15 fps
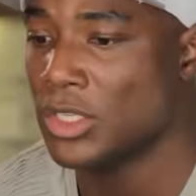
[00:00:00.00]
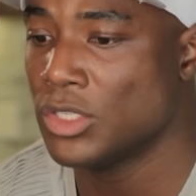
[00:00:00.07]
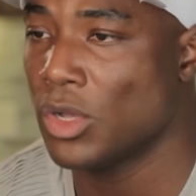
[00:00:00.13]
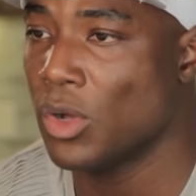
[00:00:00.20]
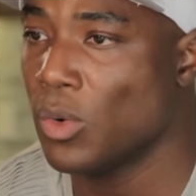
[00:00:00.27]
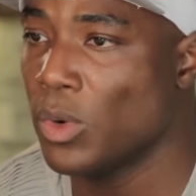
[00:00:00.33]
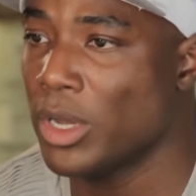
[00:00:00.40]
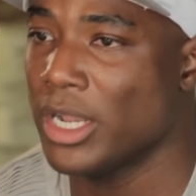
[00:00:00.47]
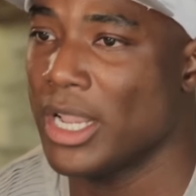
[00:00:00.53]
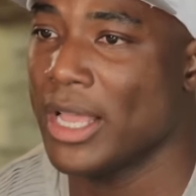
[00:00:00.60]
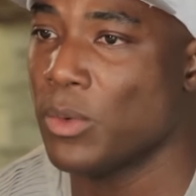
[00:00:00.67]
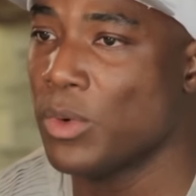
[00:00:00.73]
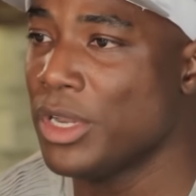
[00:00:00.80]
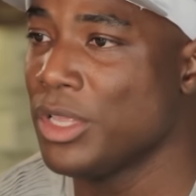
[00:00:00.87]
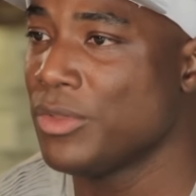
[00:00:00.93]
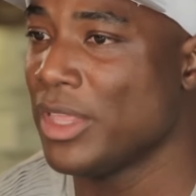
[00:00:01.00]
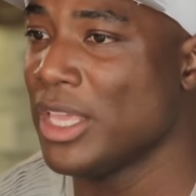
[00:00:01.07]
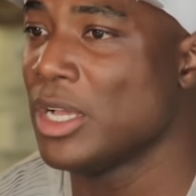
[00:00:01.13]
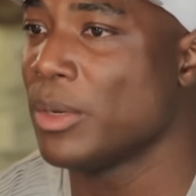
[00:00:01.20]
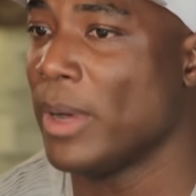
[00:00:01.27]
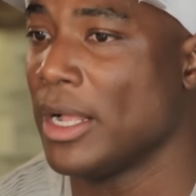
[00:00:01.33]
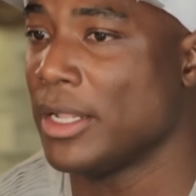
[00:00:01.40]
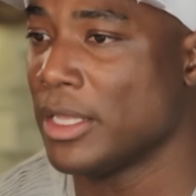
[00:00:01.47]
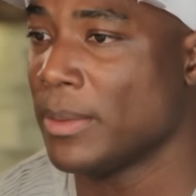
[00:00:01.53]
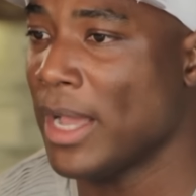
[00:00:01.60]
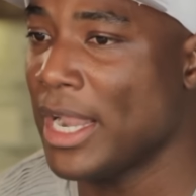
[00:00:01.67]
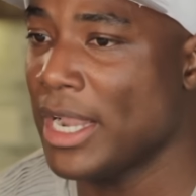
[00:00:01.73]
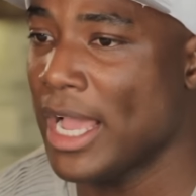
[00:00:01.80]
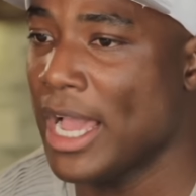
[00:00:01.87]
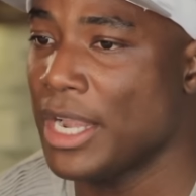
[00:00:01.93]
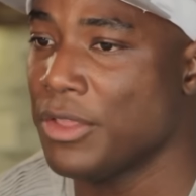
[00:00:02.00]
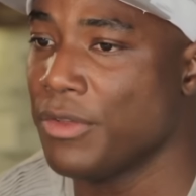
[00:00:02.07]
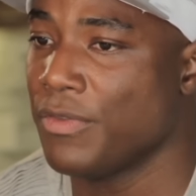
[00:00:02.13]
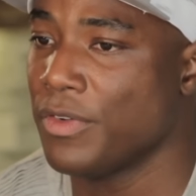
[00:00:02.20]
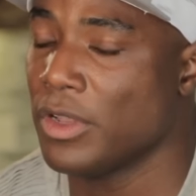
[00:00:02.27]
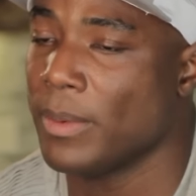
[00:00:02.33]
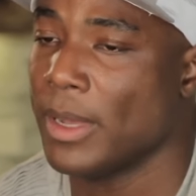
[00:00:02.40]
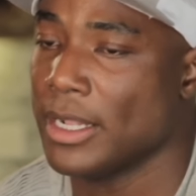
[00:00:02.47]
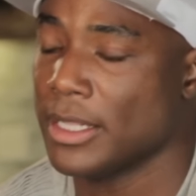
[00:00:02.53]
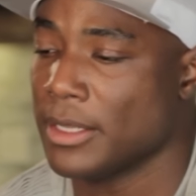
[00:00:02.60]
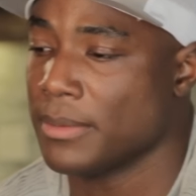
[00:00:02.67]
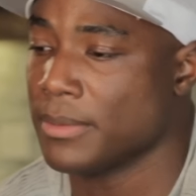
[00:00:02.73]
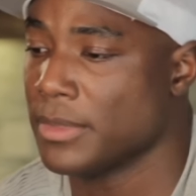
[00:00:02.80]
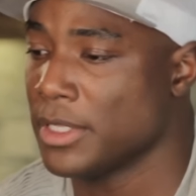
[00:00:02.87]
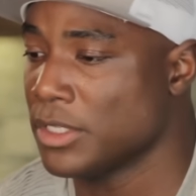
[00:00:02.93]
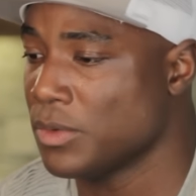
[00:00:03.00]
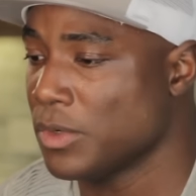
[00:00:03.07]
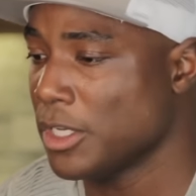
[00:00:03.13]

So what like what do you think about them? How how do you feel about them this